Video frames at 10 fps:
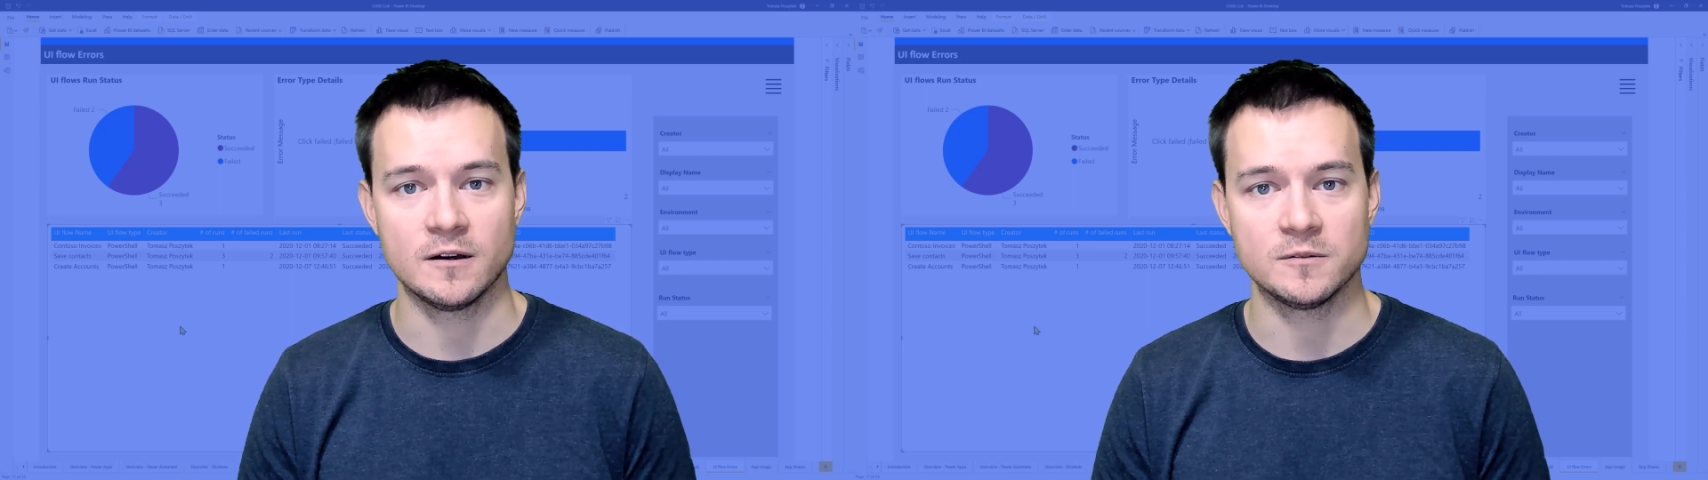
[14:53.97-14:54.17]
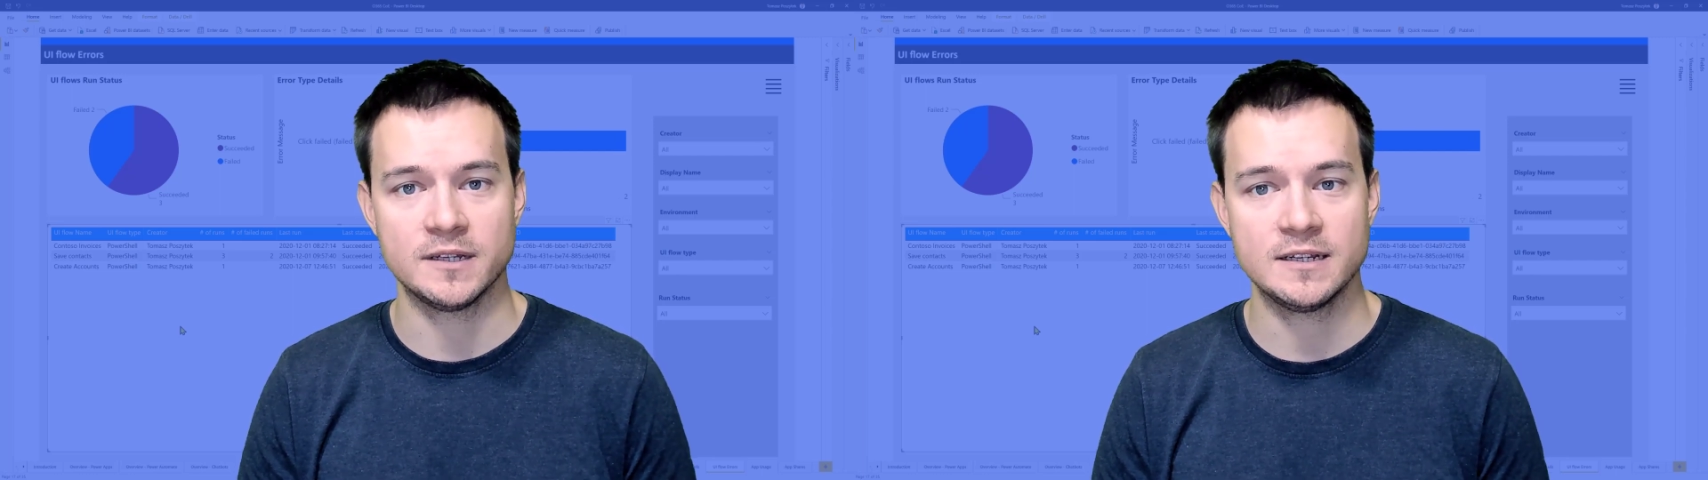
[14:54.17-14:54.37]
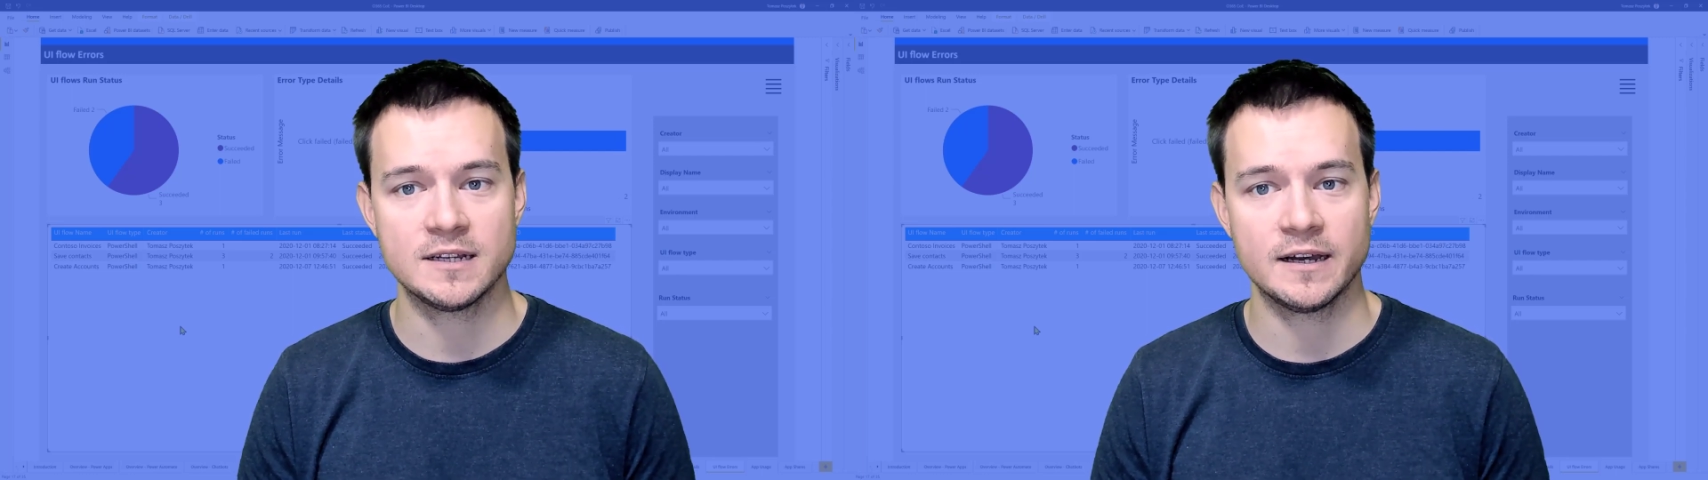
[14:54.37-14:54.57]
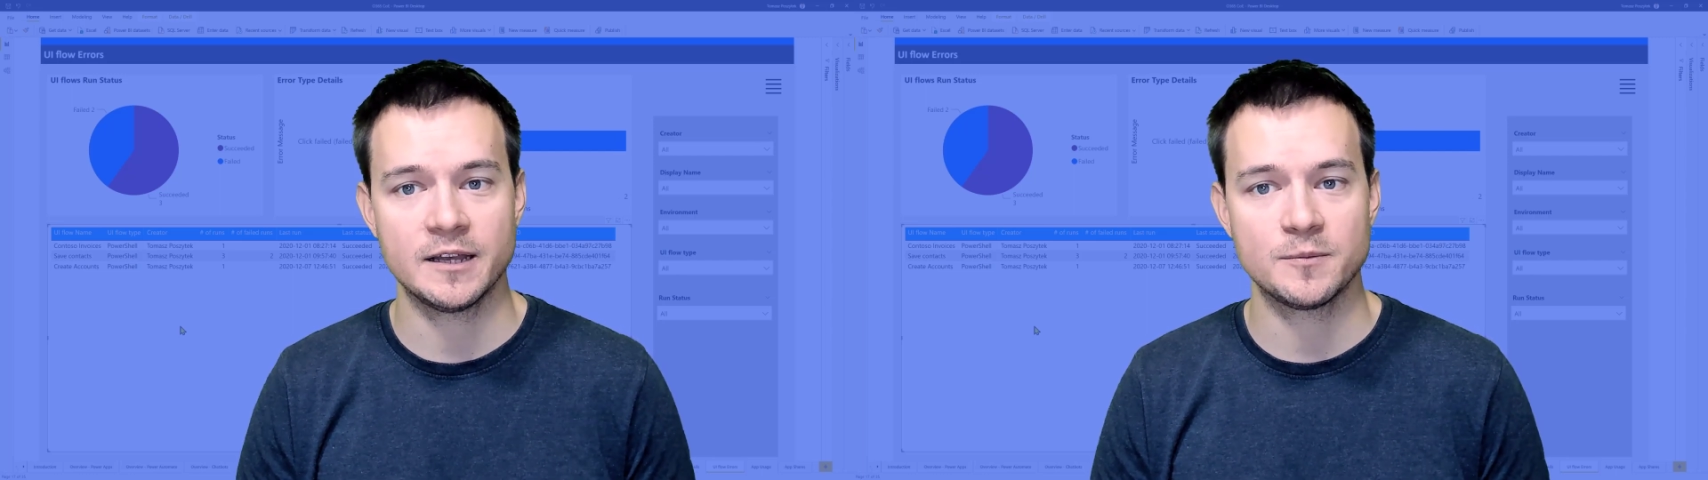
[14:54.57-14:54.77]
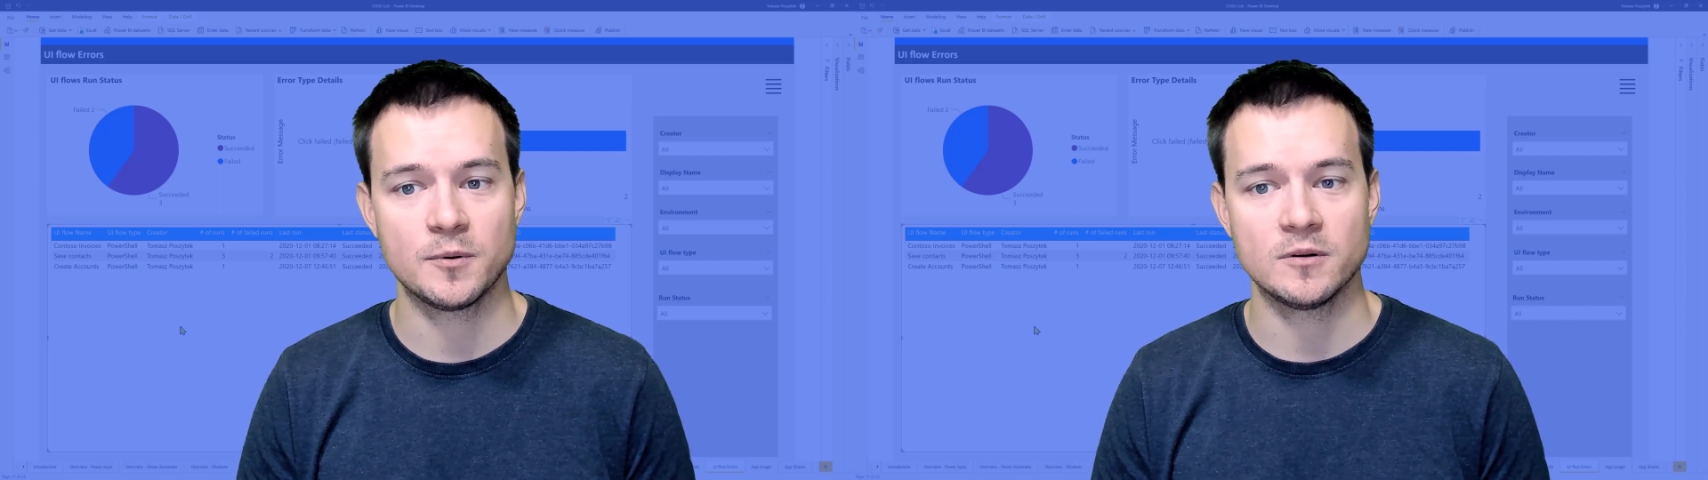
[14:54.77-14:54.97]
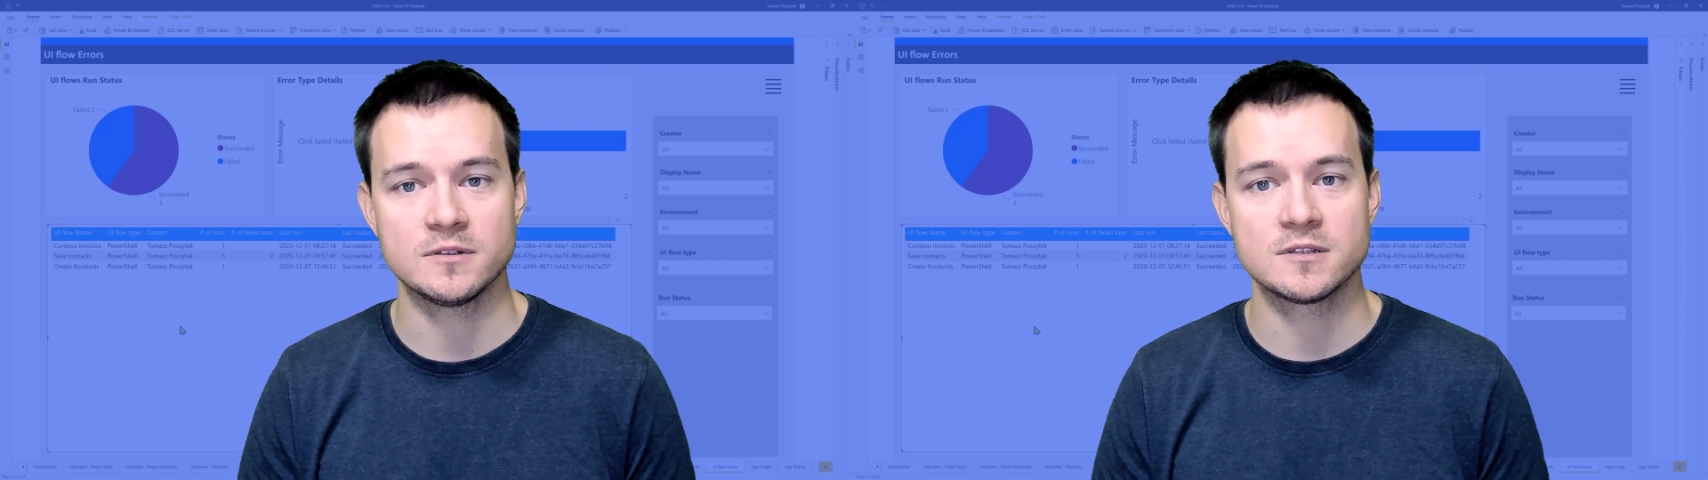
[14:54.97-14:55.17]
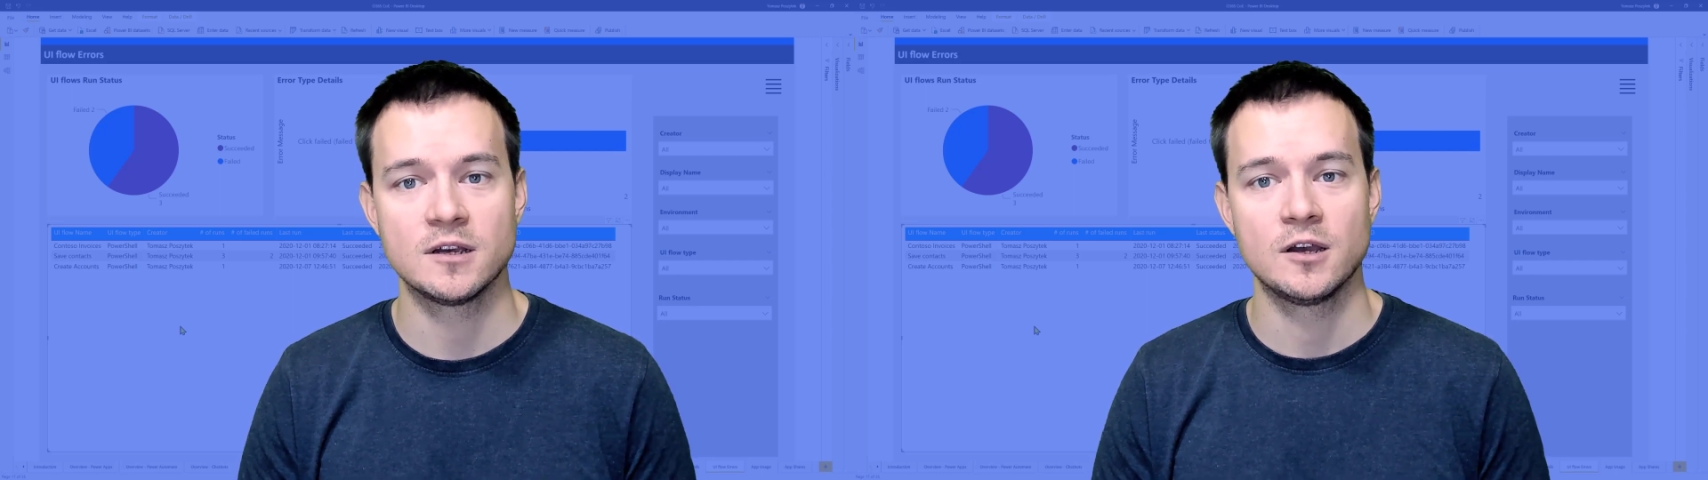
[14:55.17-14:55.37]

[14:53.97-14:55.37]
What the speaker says: OData endpoints